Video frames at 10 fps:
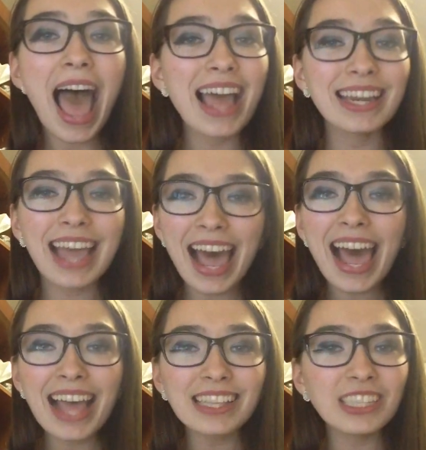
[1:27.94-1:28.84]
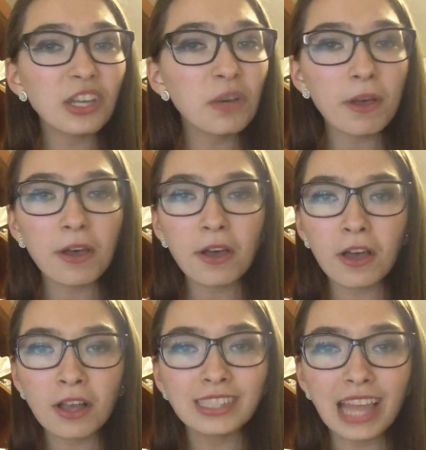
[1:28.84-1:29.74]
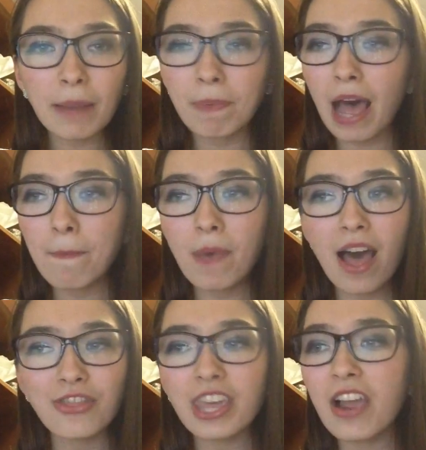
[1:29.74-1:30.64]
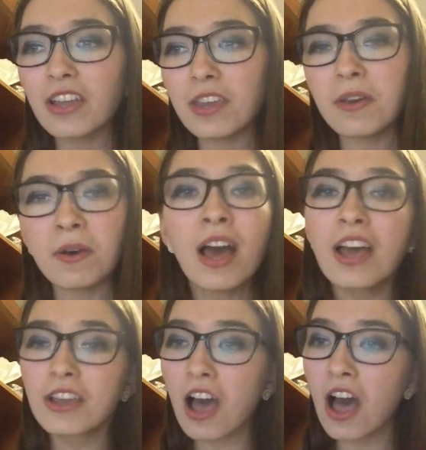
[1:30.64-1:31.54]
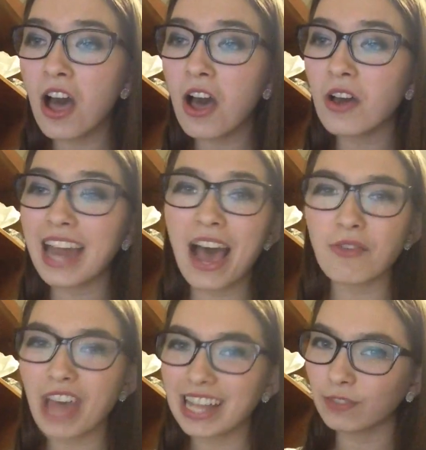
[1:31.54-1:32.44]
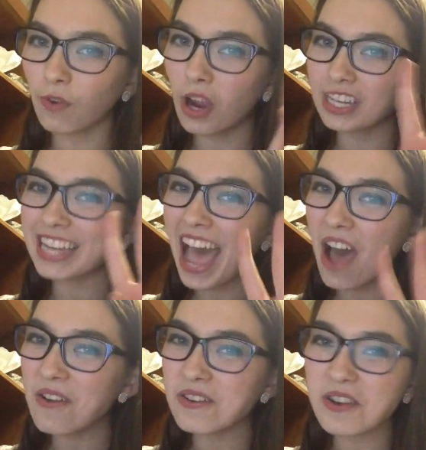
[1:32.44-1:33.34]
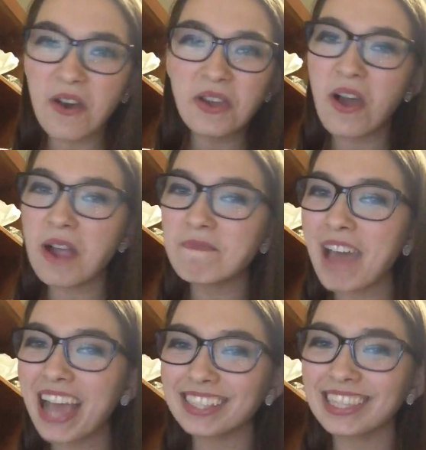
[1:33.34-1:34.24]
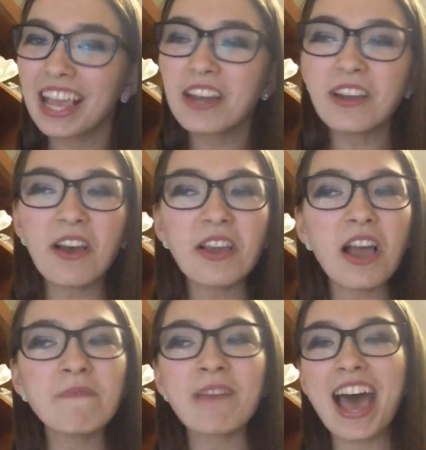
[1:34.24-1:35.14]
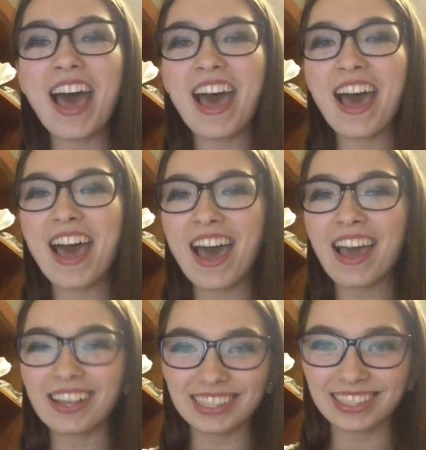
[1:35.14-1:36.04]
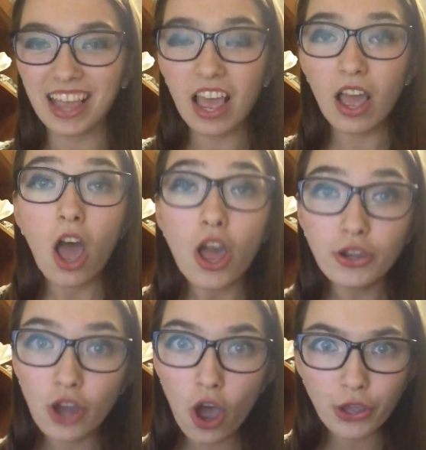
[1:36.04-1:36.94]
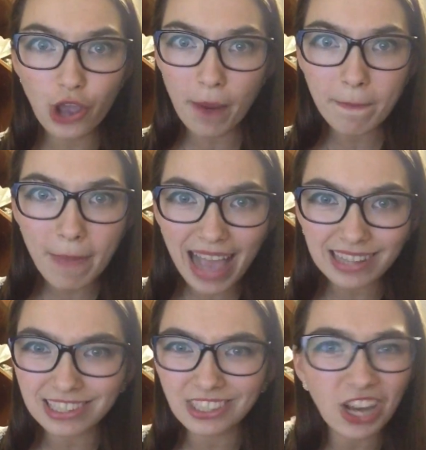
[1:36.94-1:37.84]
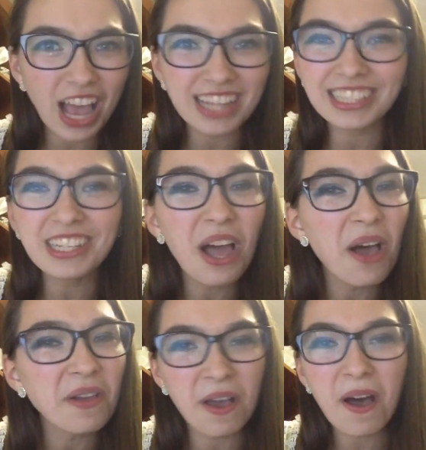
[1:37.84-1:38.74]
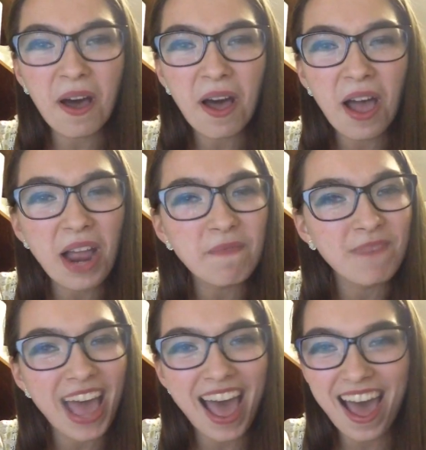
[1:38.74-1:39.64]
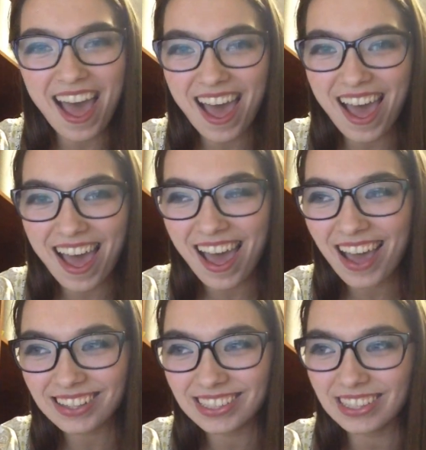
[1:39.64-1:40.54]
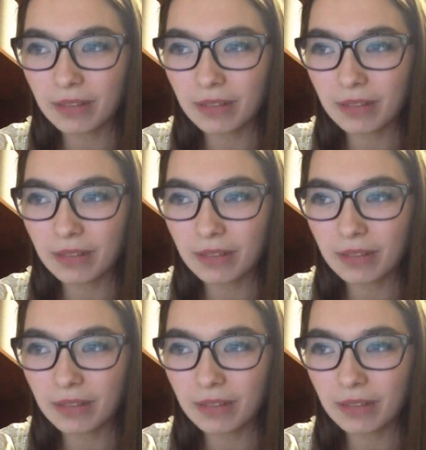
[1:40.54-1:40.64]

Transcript: and add 2 O's that pop on, there you go. Now that's 4 down. Know your mechs, know your mechs. Know your mechs, just know your mechs.